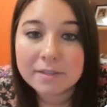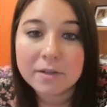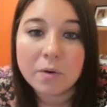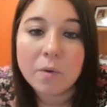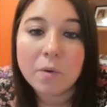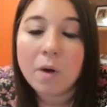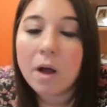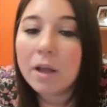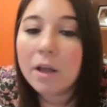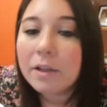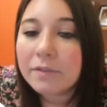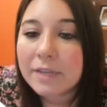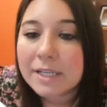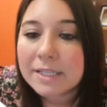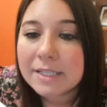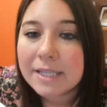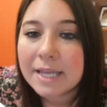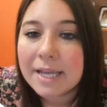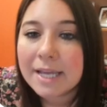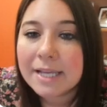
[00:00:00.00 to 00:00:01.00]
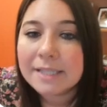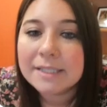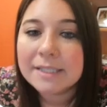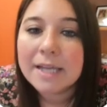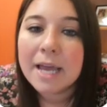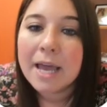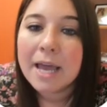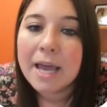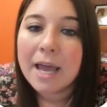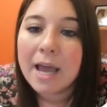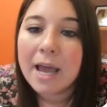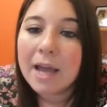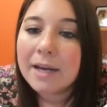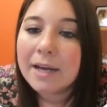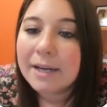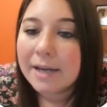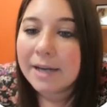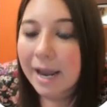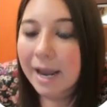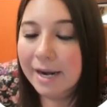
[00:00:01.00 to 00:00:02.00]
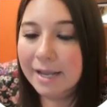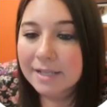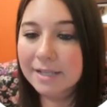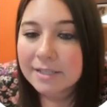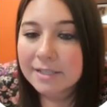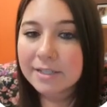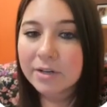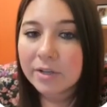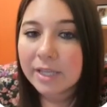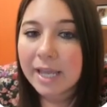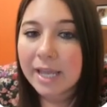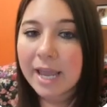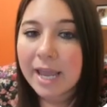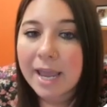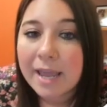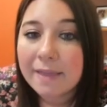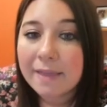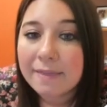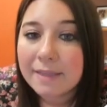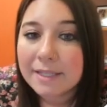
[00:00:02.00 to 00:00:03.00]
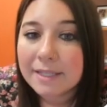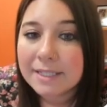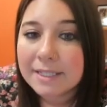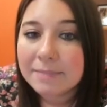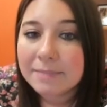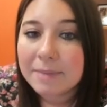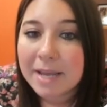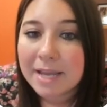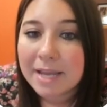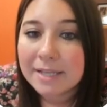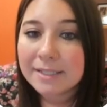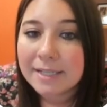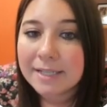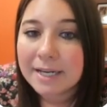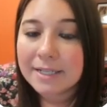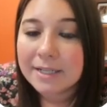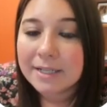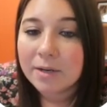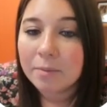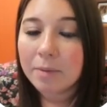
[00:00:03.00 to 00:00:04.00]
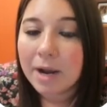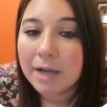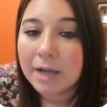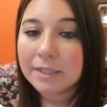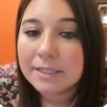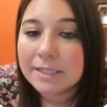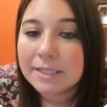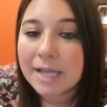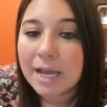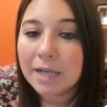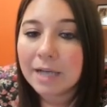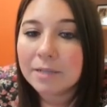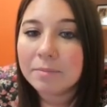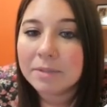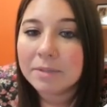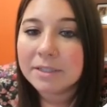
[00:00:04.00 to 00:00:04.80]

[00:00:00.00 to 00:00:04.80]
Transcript: So all of these things, not necessarily in this PA State Dental Practice Act,